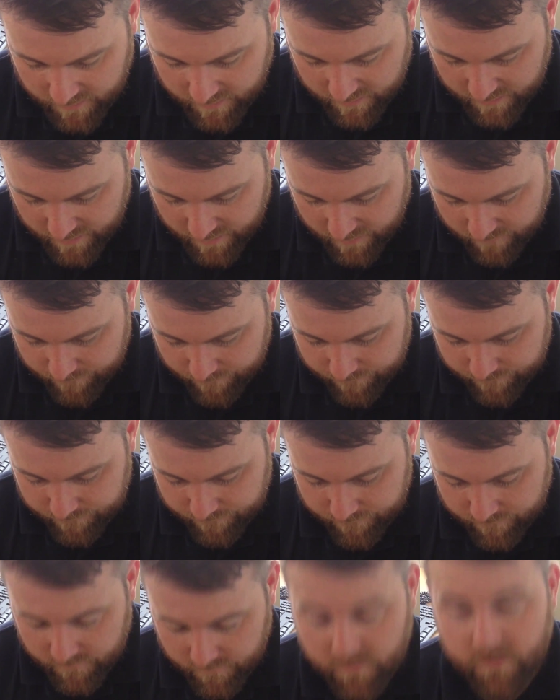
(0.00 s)

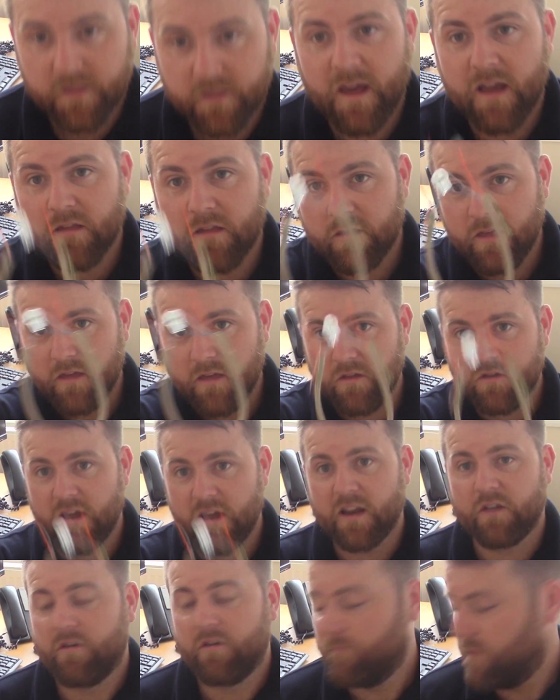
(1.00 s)
So that's the
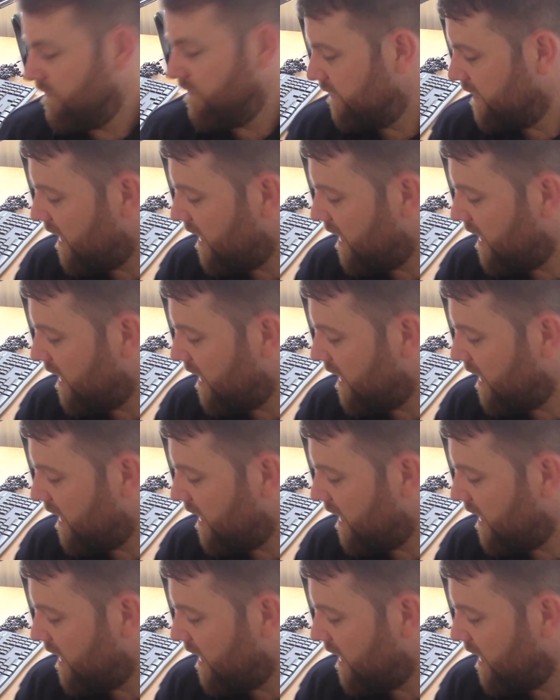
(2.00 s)
jelly crimp method.